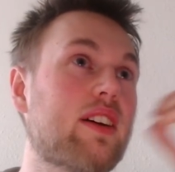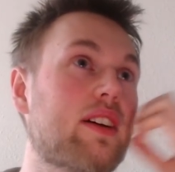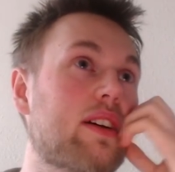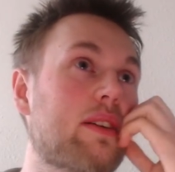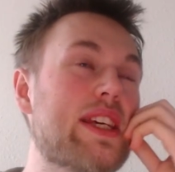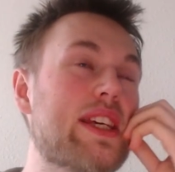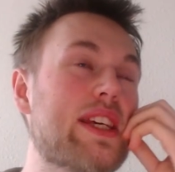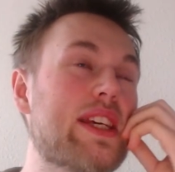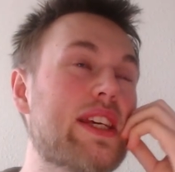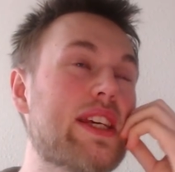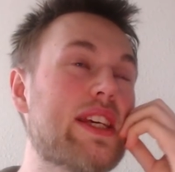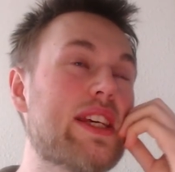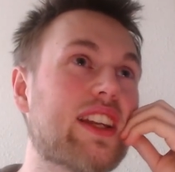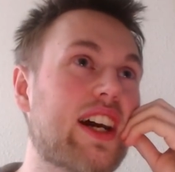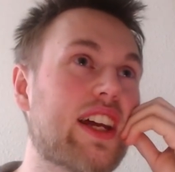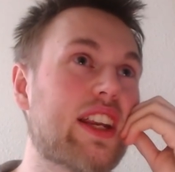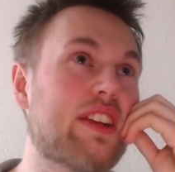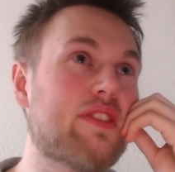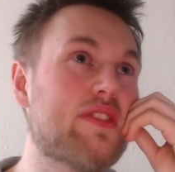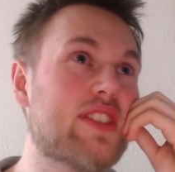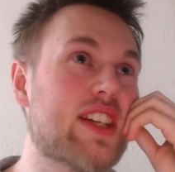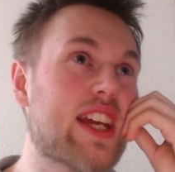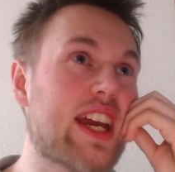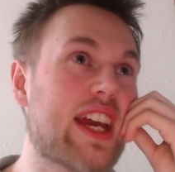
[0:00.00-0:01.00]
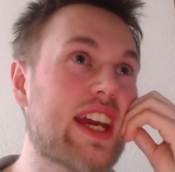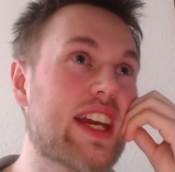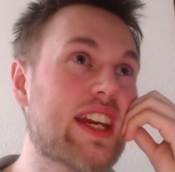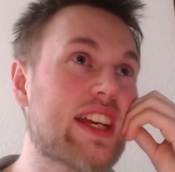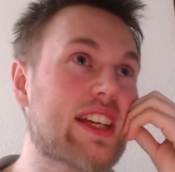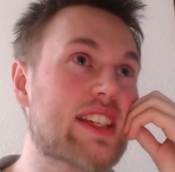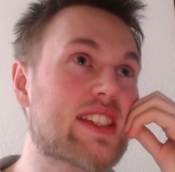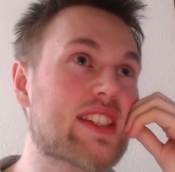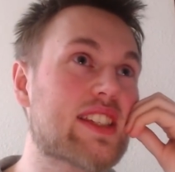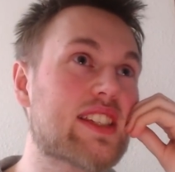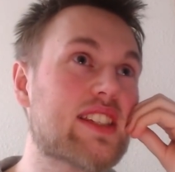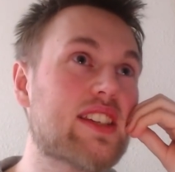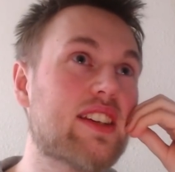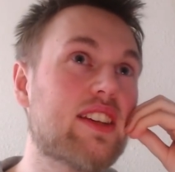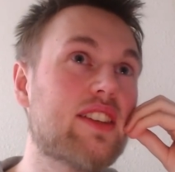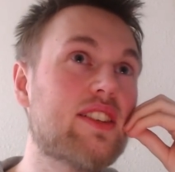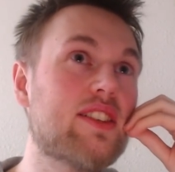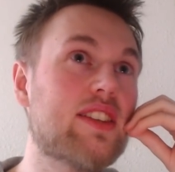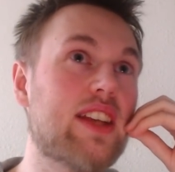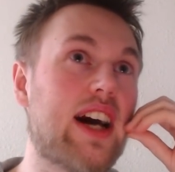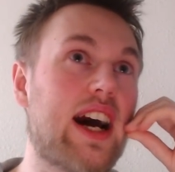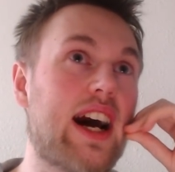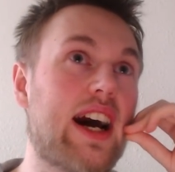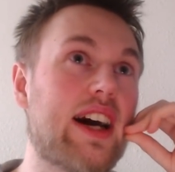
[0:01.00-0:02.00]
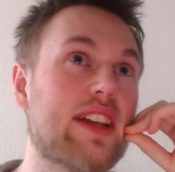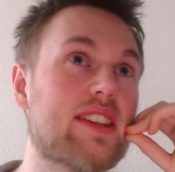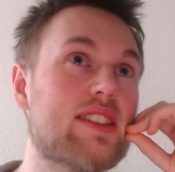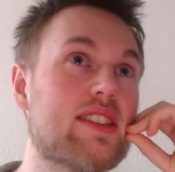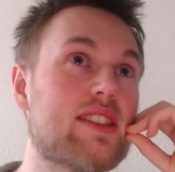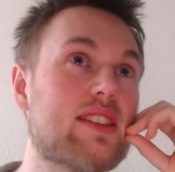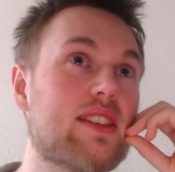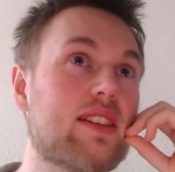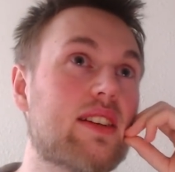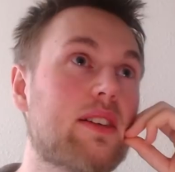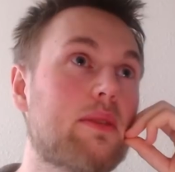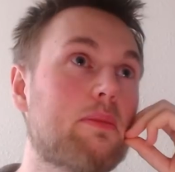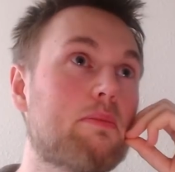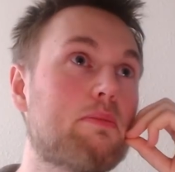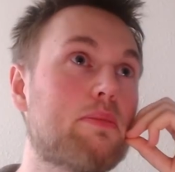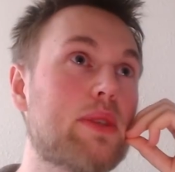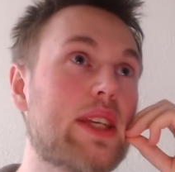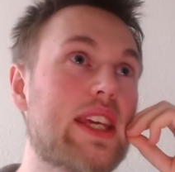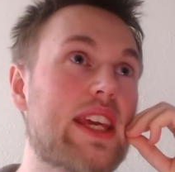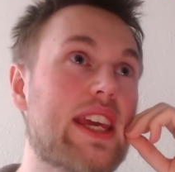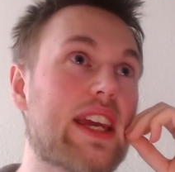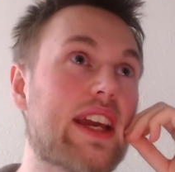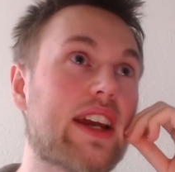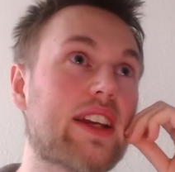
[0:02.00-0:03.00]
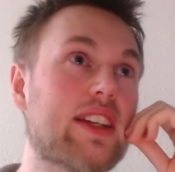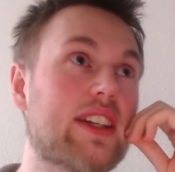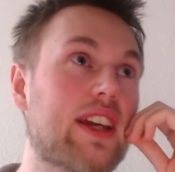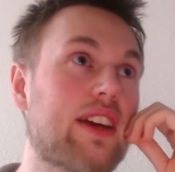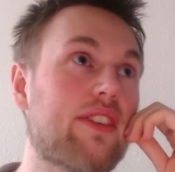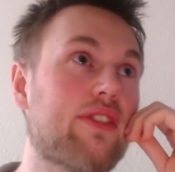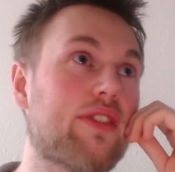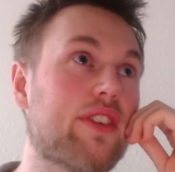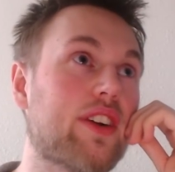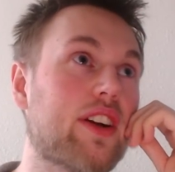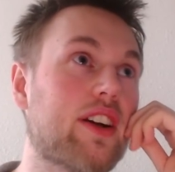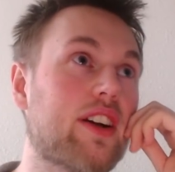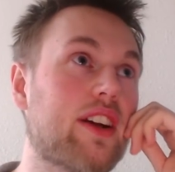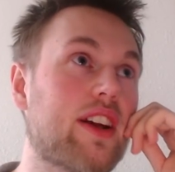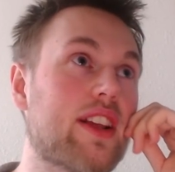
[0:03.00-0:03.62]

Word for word: Being an INFJ is not being a giver.